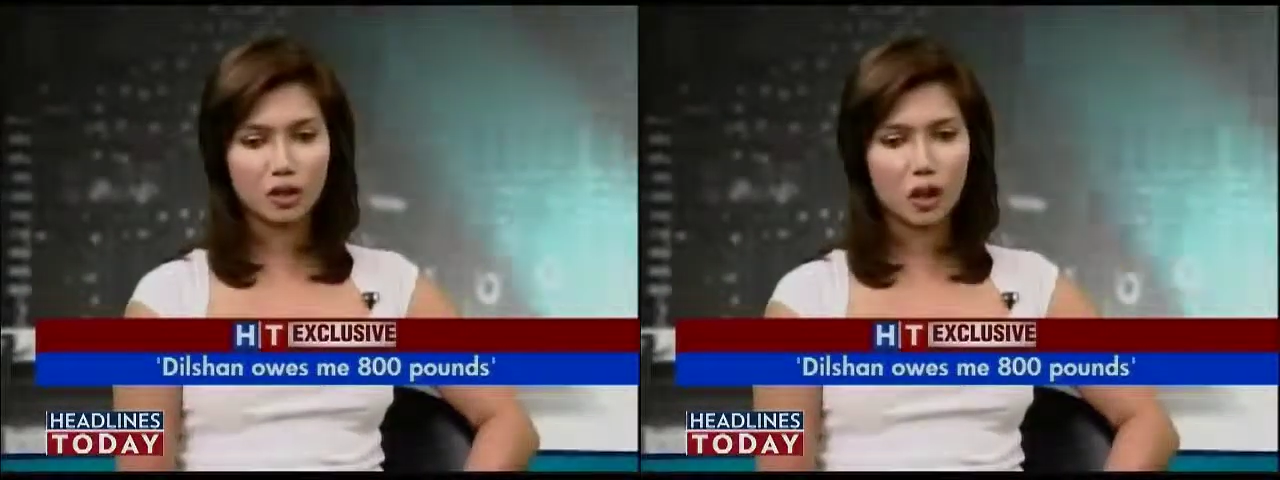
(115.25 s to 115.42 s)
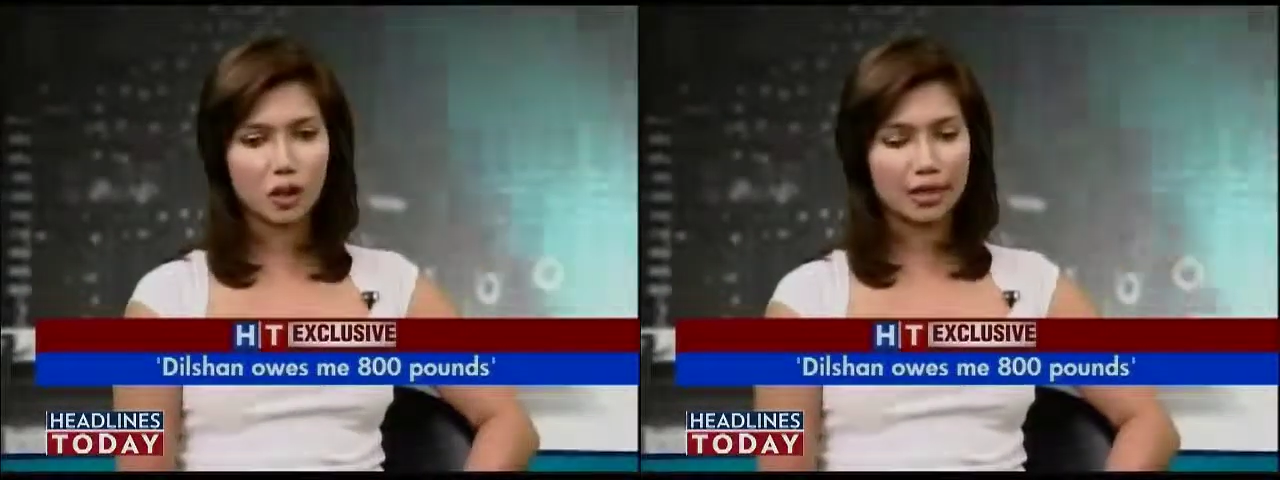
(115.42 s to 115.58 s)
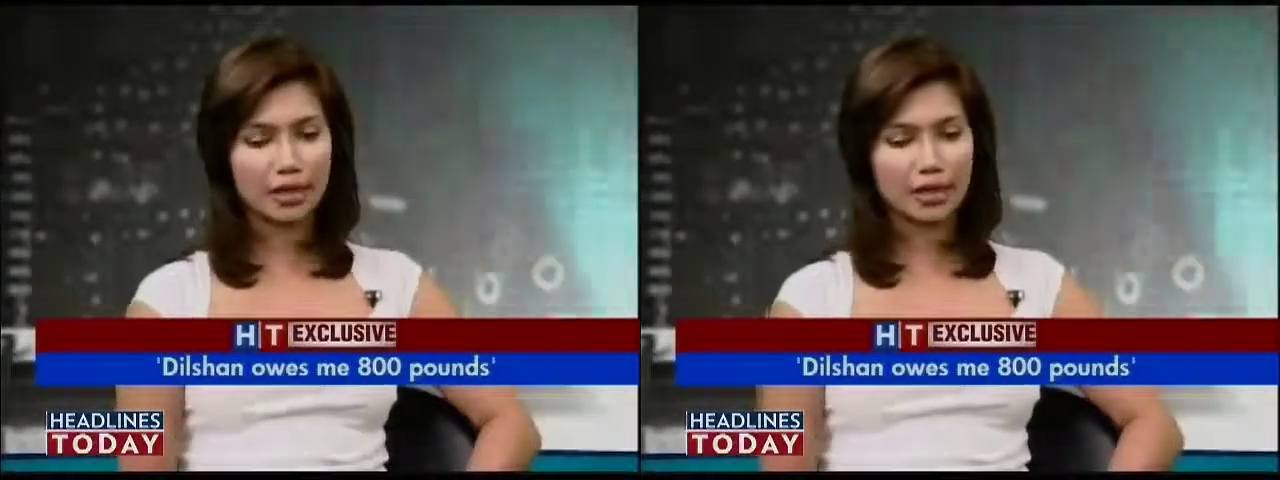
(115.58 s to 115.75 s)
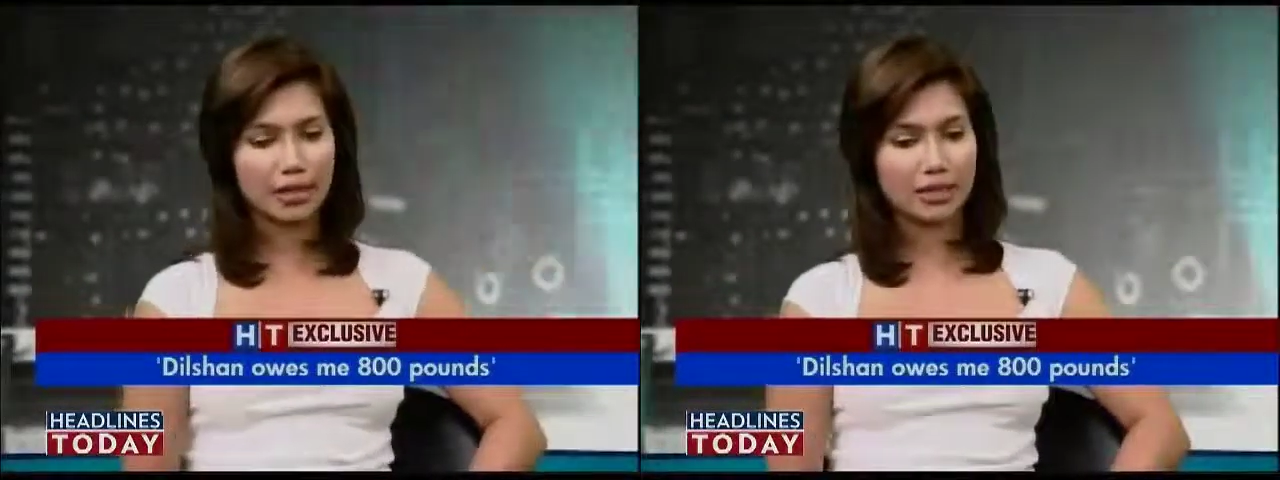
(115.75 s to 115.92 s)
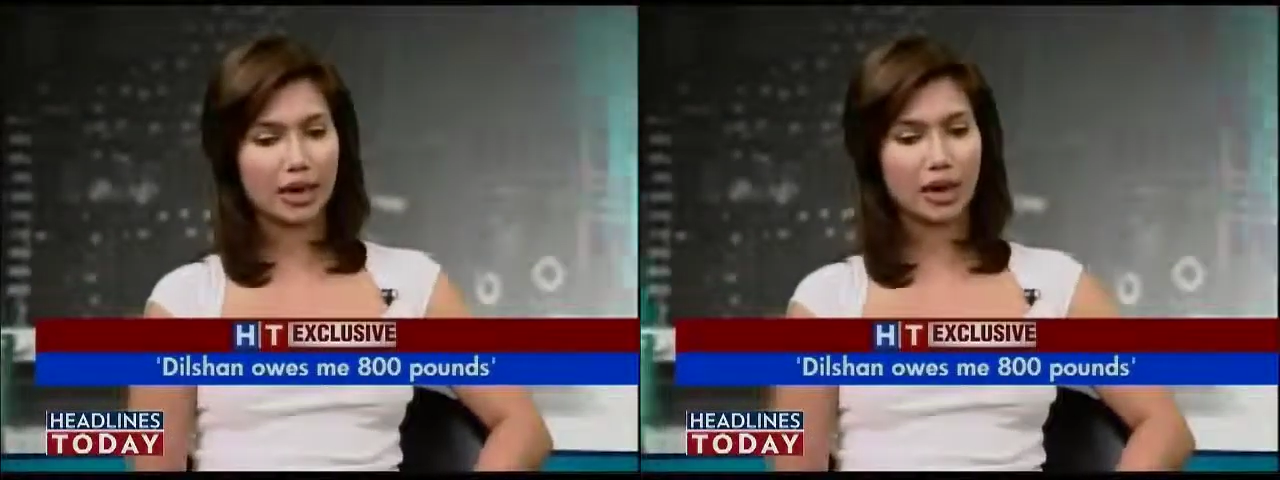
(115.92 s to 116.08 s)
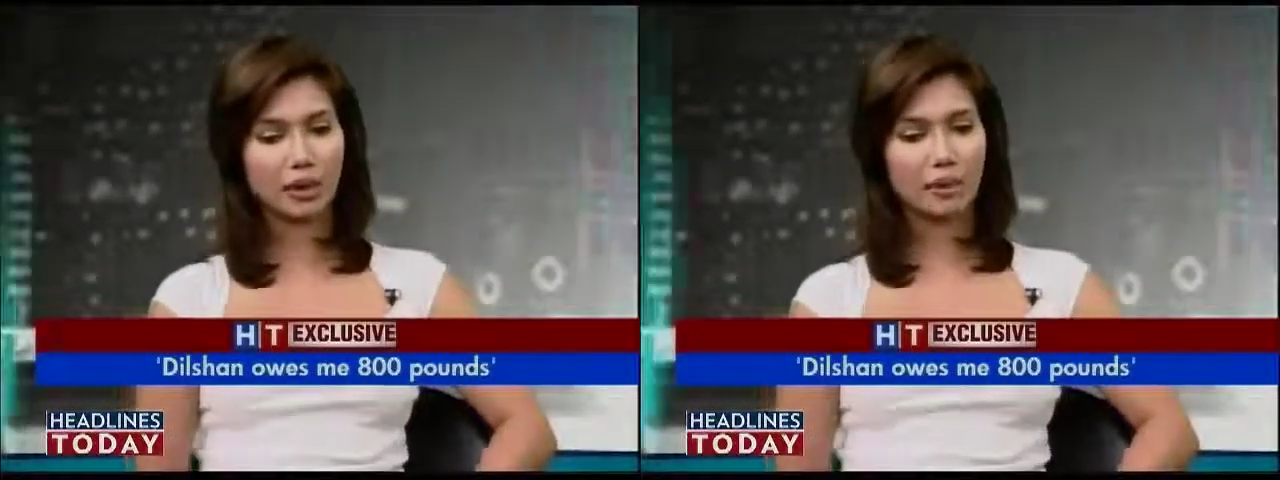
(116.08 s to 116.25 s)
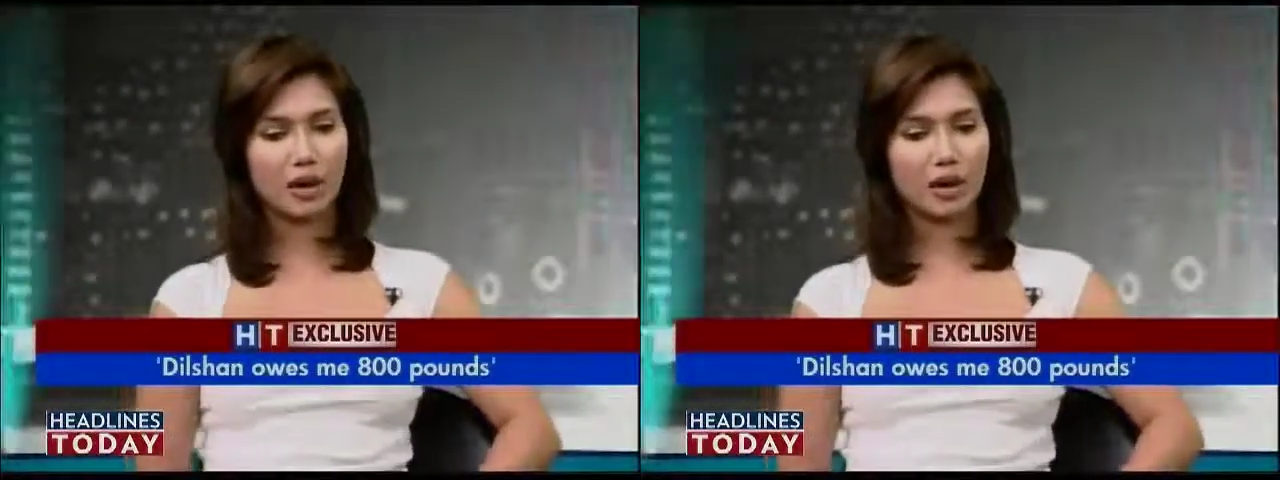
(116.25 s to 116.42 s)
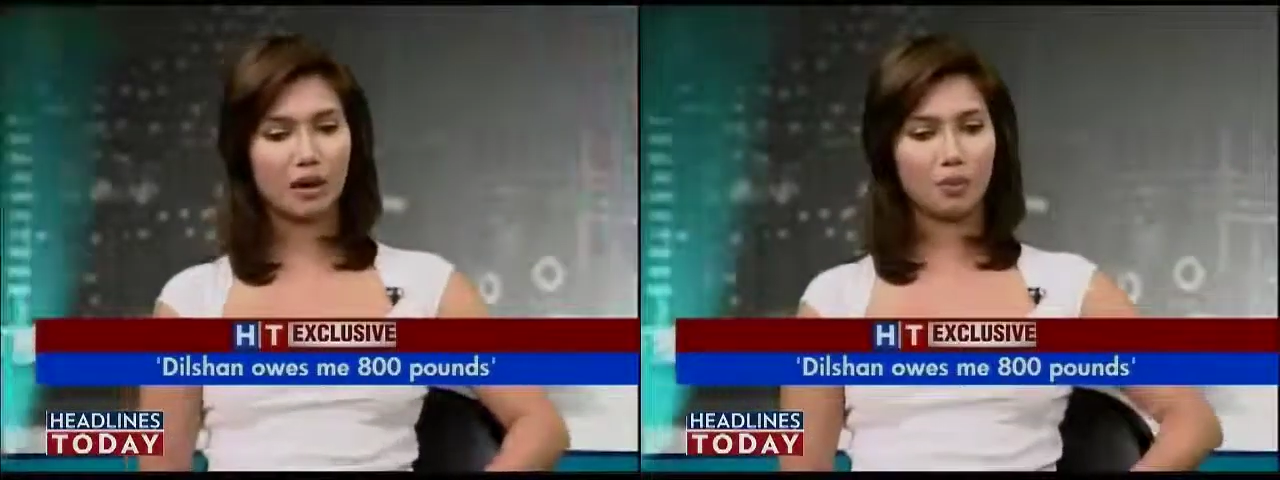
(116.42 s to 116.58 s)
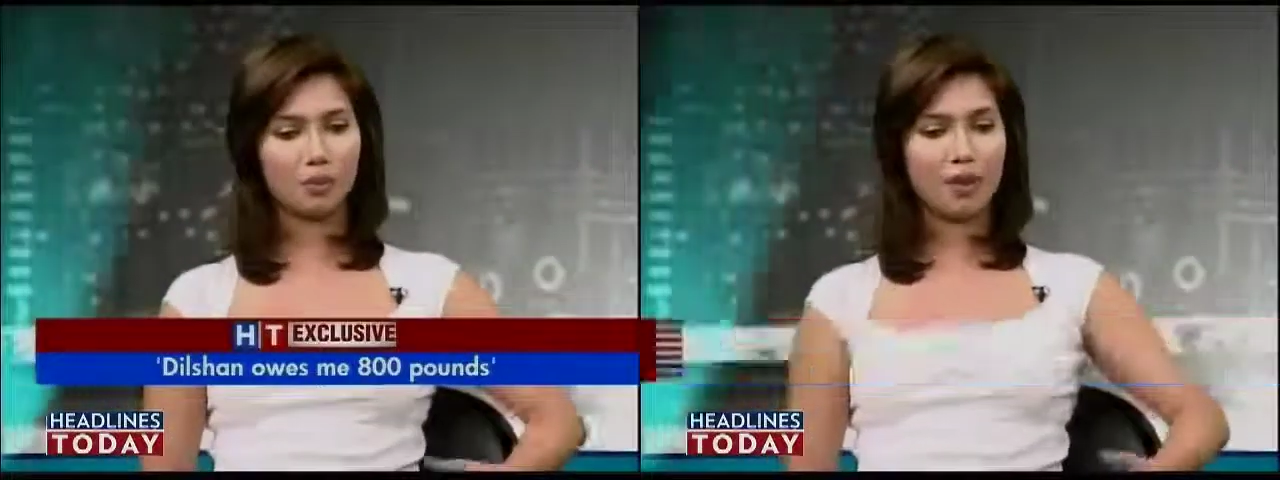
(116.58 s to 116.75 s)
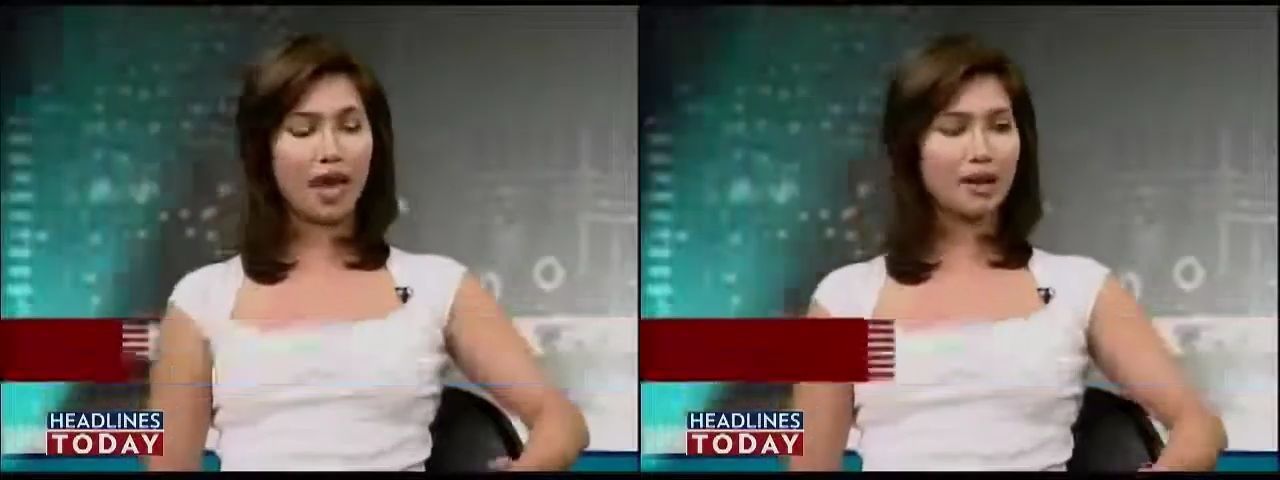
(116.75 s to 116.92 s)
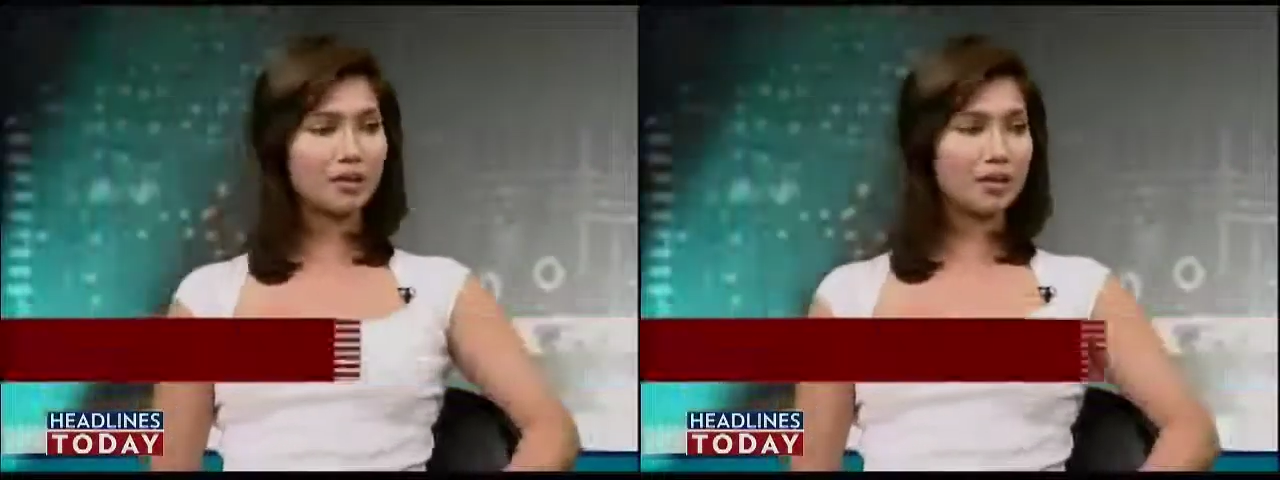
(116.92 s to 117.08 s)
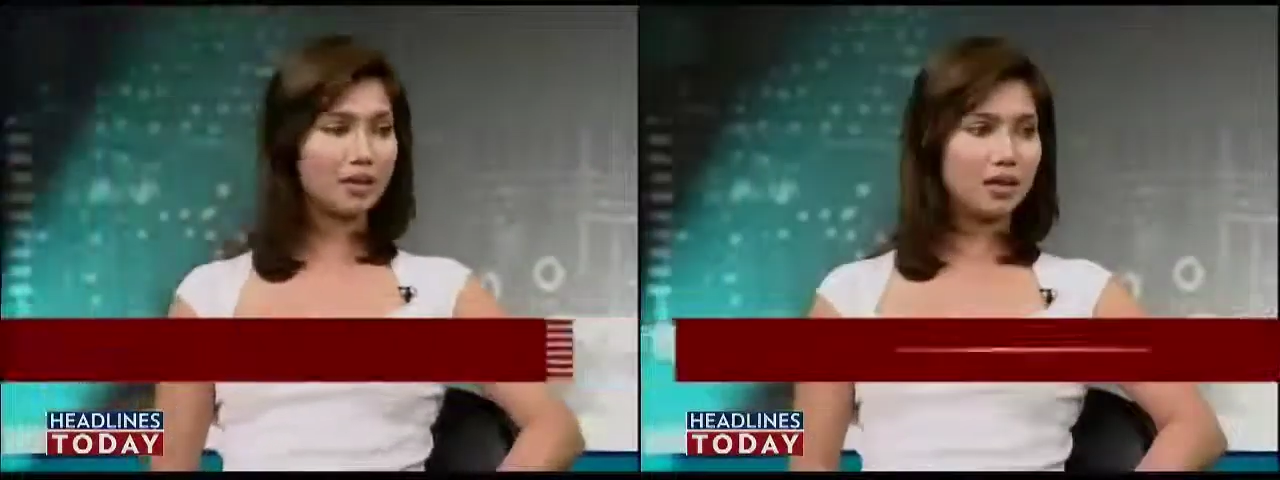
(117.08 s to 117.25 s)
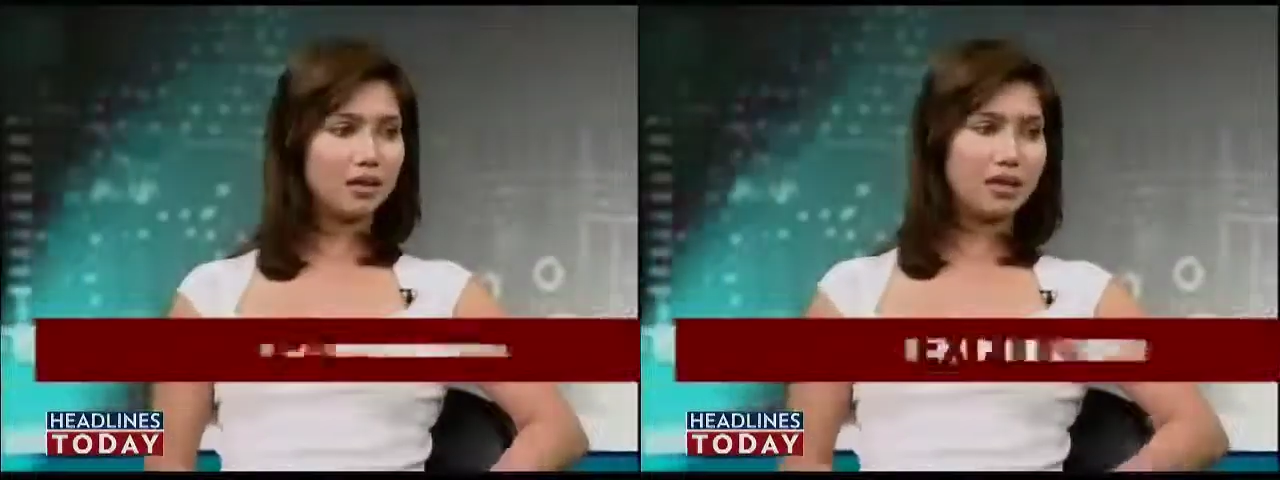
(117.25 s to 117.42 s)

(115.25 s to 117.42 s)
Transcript: during the daytime, uh, we planned uh,